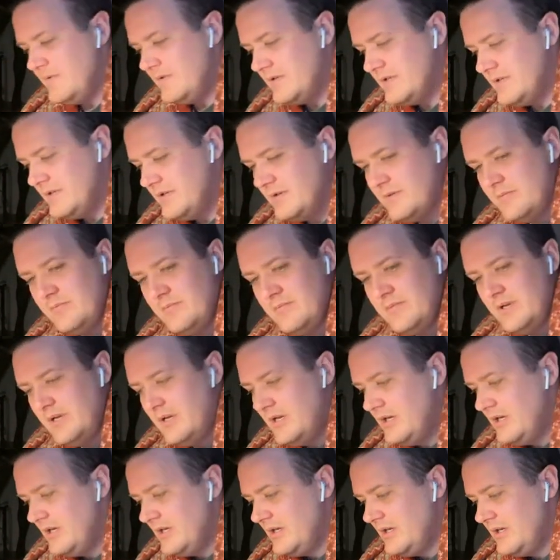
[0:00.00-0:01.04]
Um,
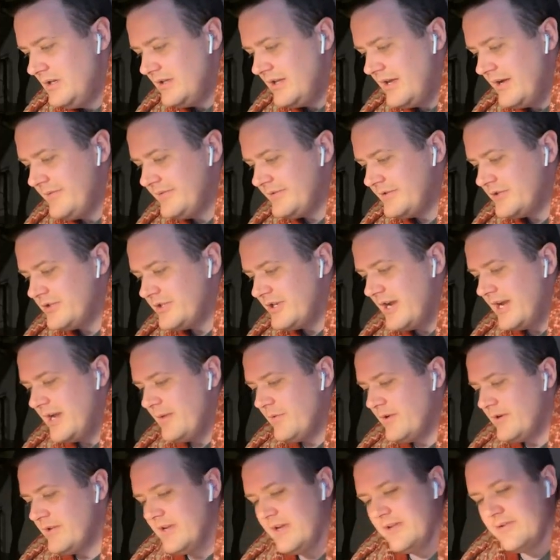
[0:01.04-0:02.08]
that was a
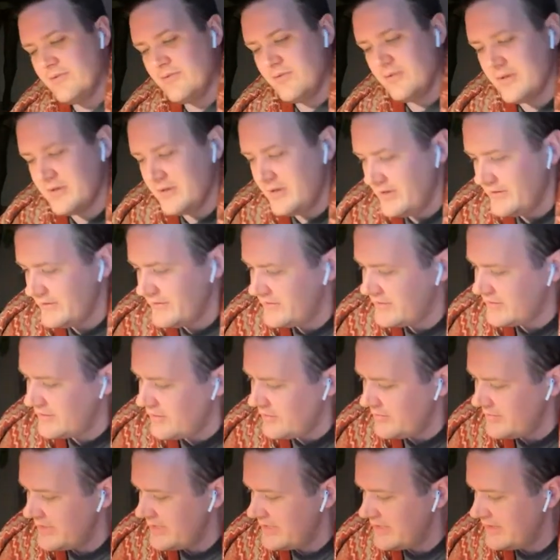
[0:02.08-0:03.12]
shame. One of the other organisers,
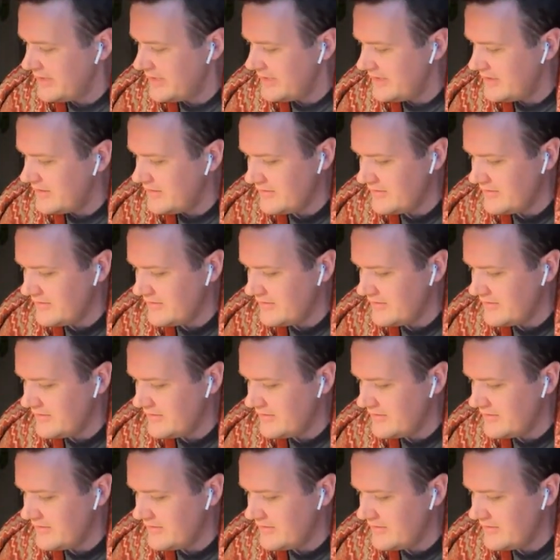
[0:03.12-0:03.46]
Tom Neely,